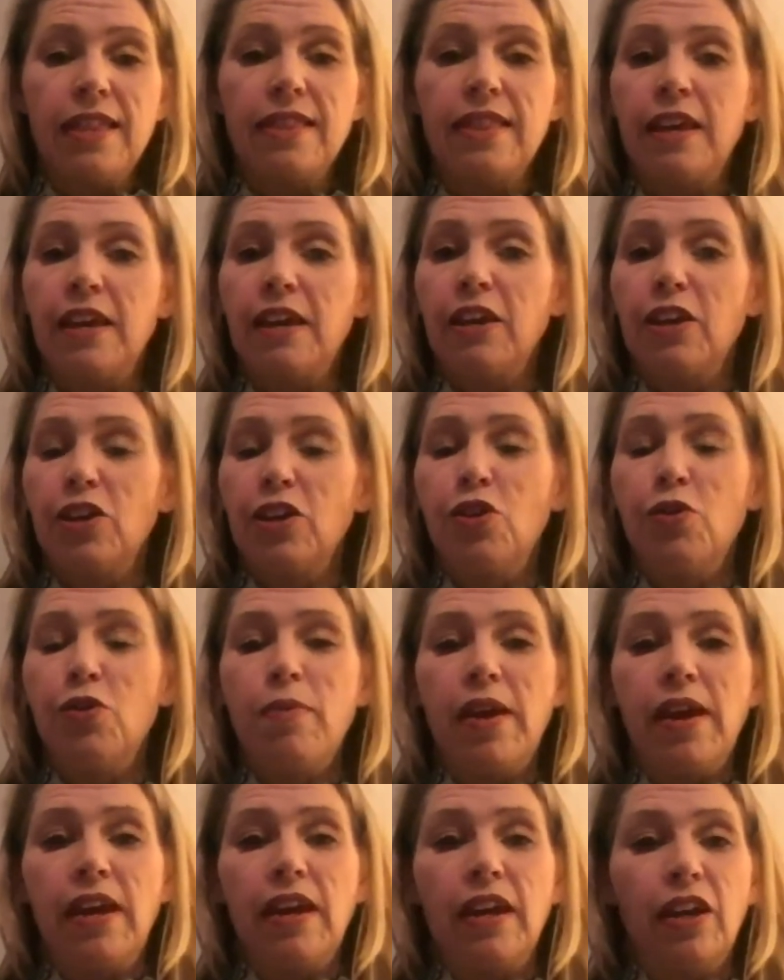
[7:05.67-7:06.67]
You
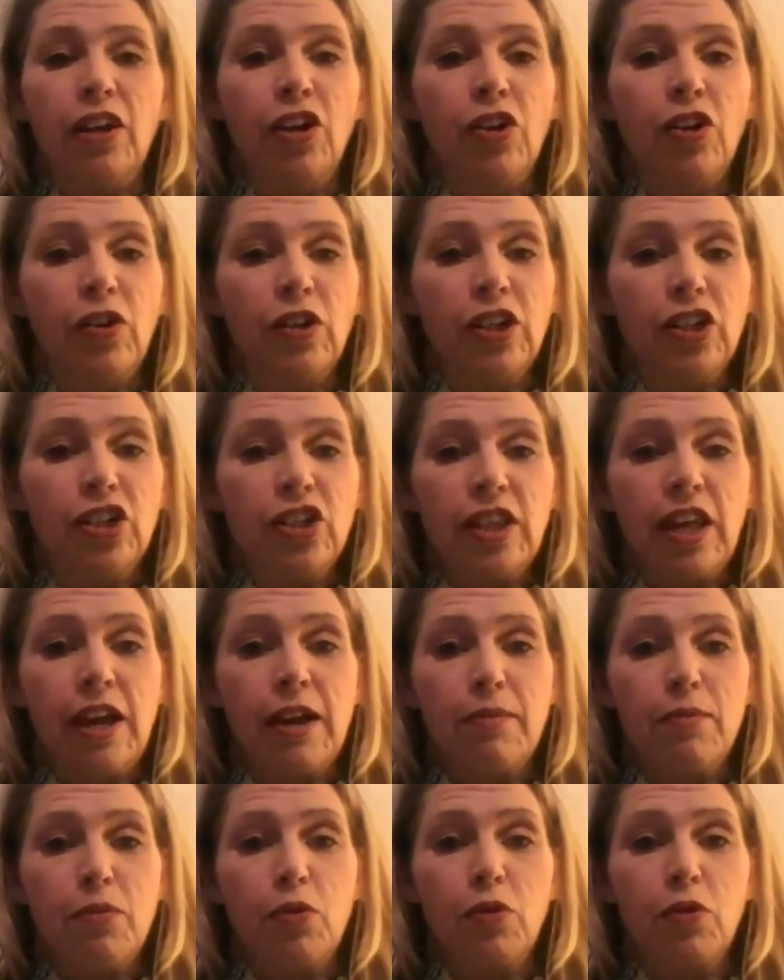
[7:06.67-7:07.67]
may encourage
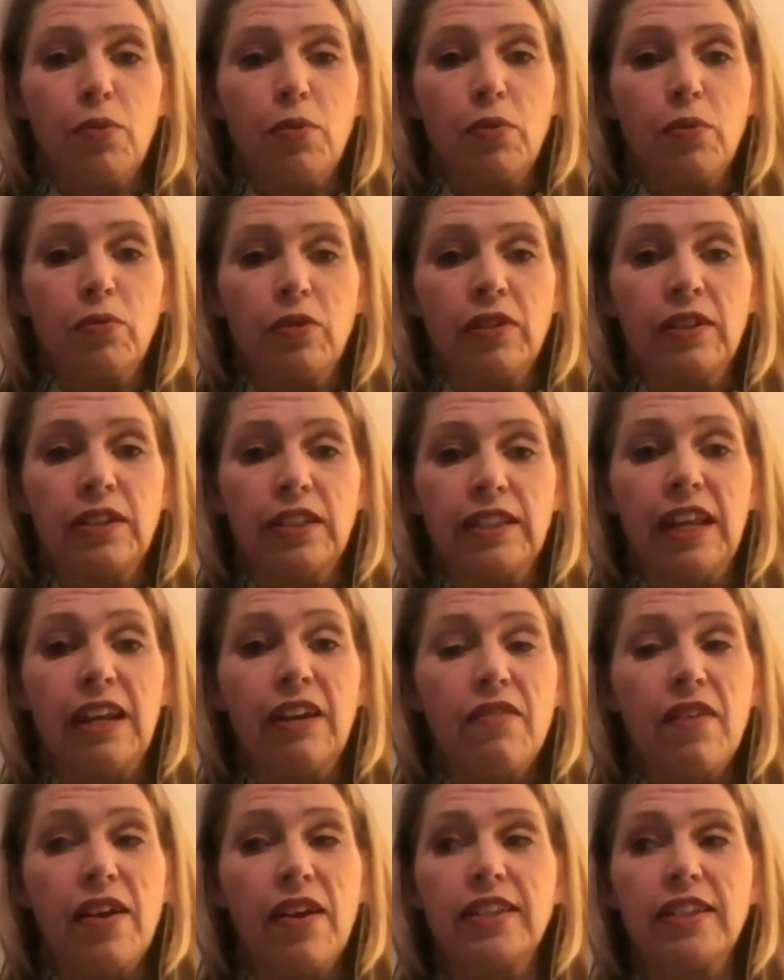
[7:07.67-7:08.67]
them or
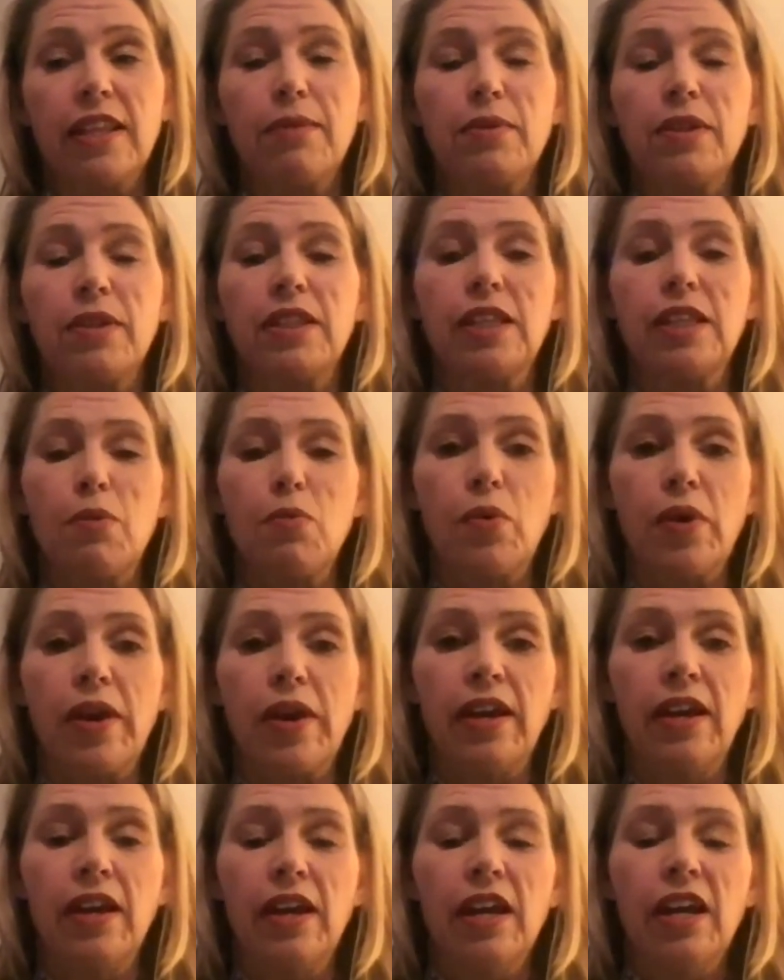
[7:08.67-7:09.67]
incentivize them in some
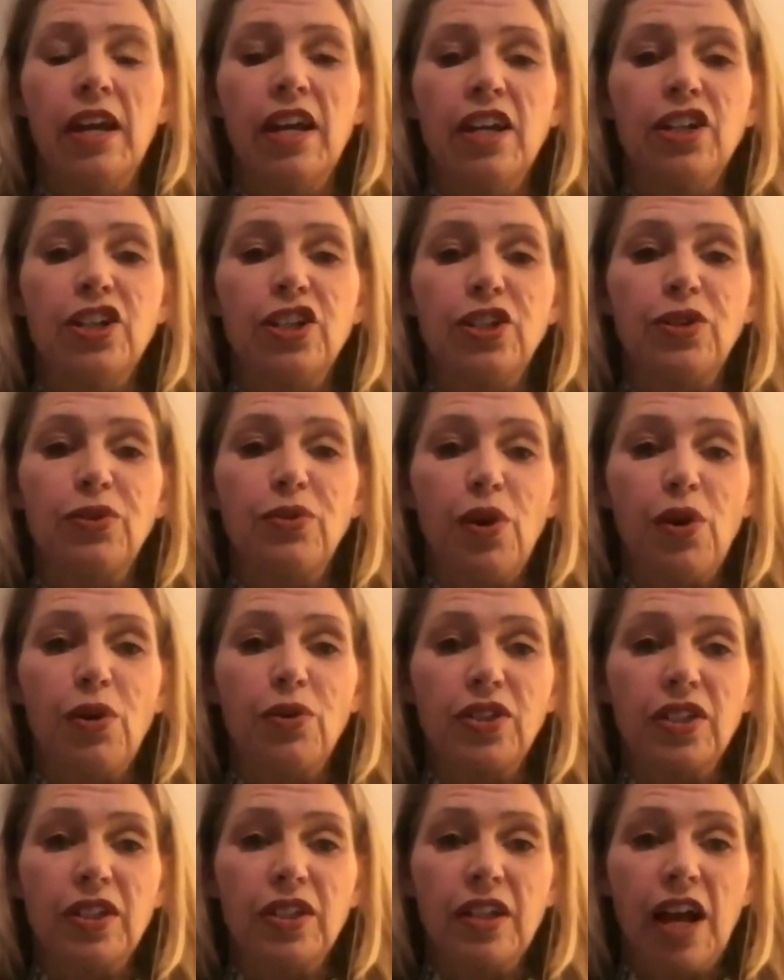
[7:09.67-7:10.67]
way to
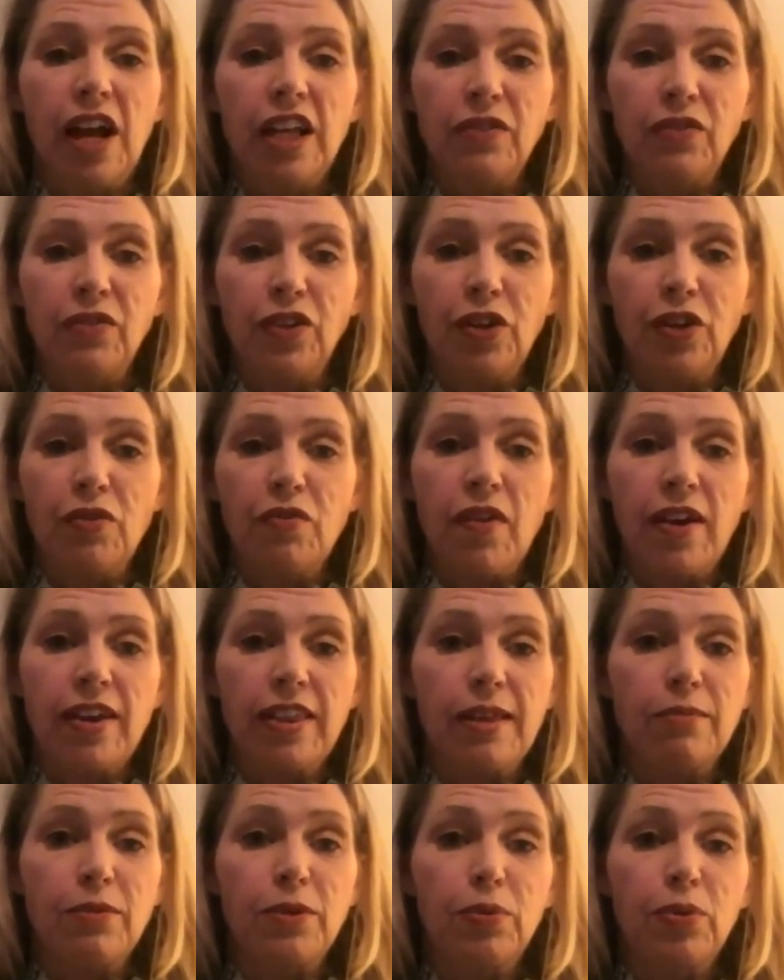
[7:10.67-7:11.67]
host a class for you,
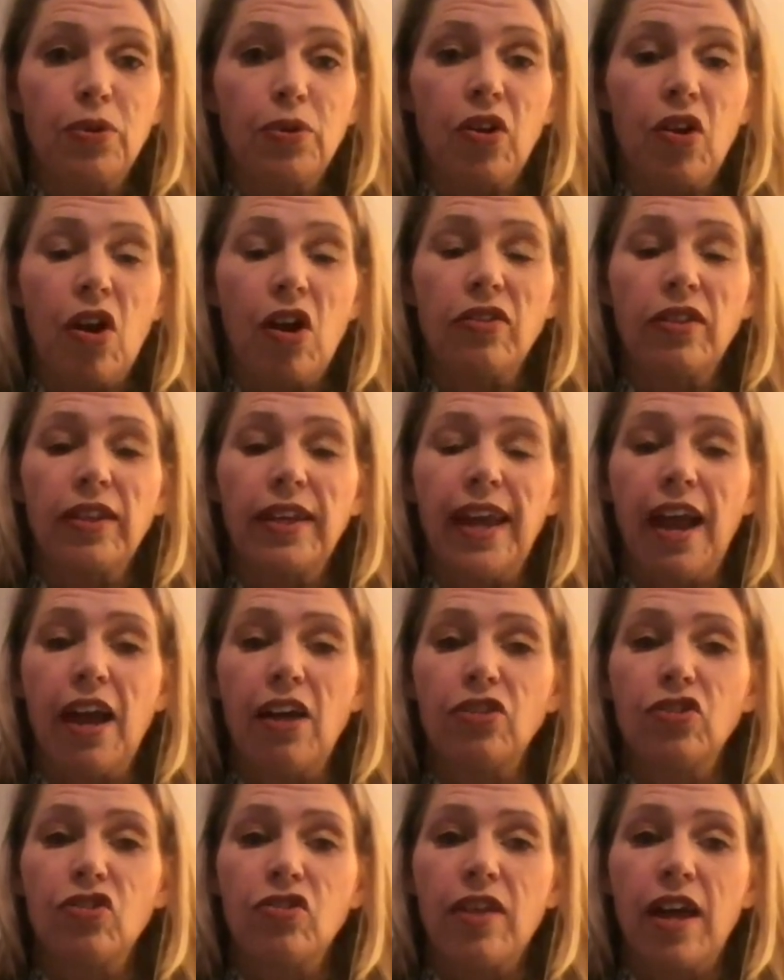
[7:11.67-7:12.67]
invite them to put it on the
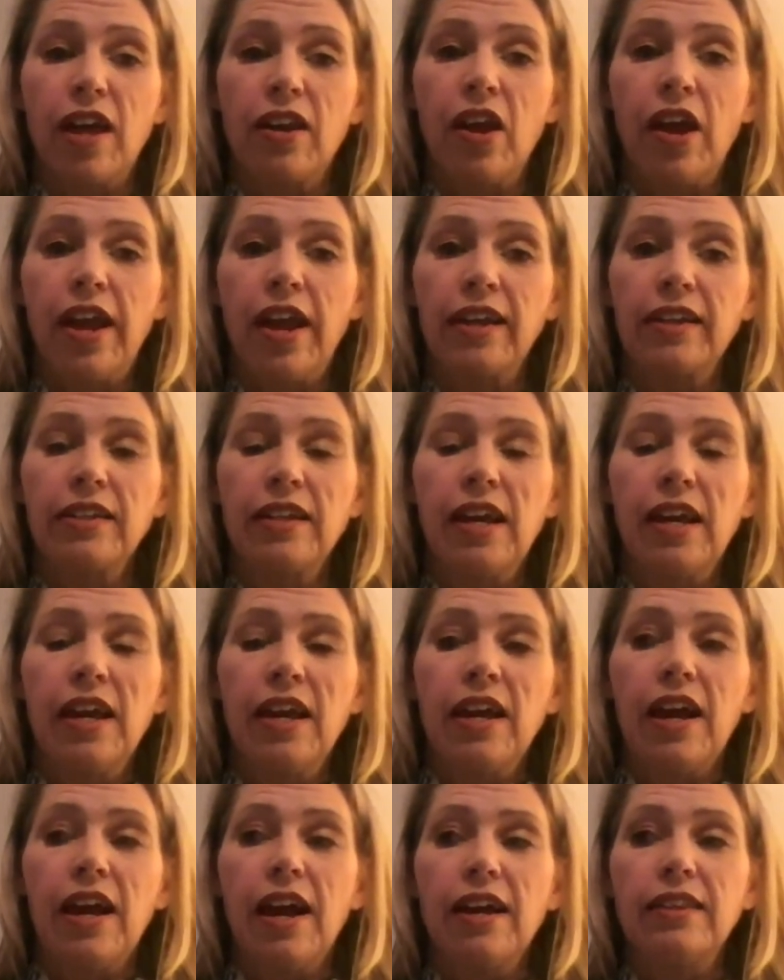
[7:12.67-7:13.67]
calendar that night.
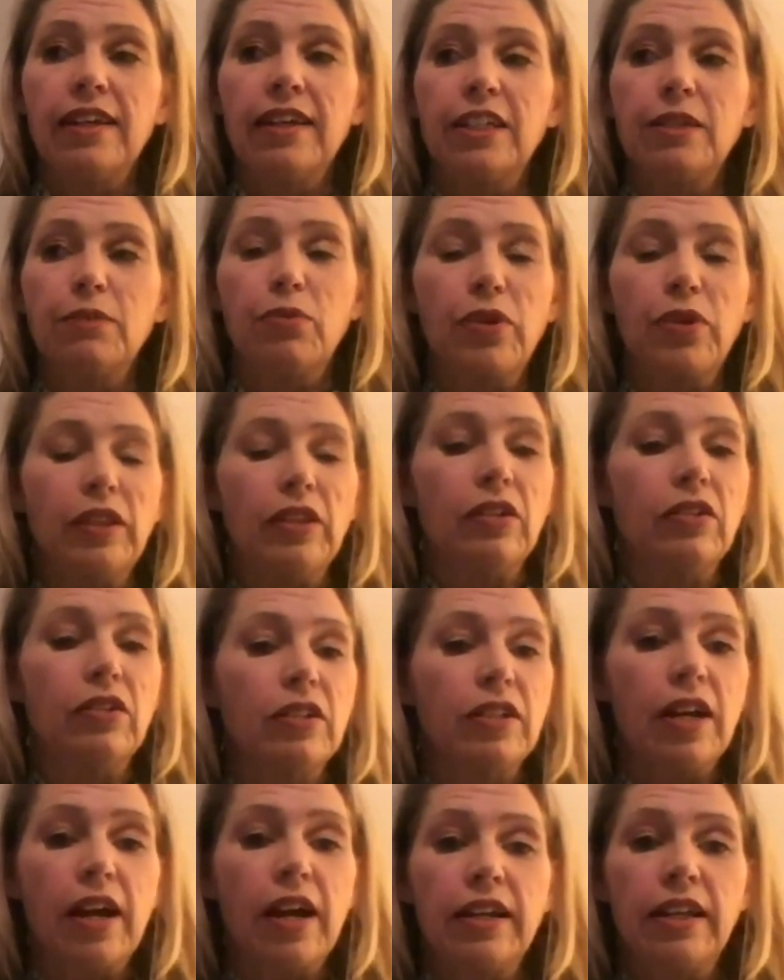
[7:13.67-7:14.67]
I like to bring little
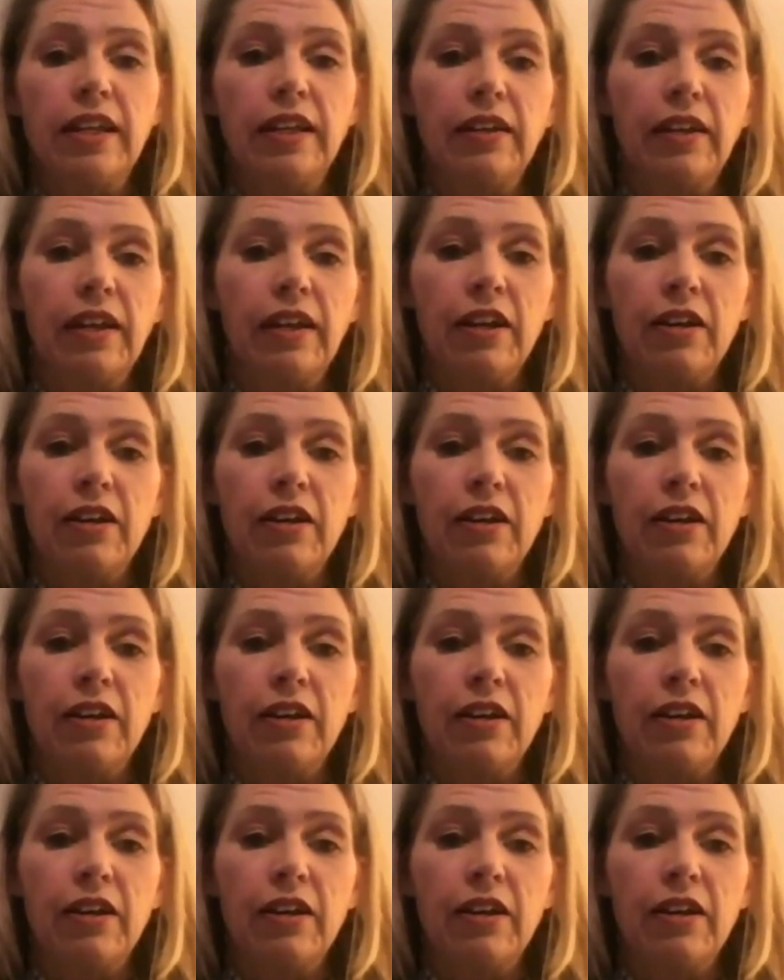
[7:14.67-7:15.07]
tiny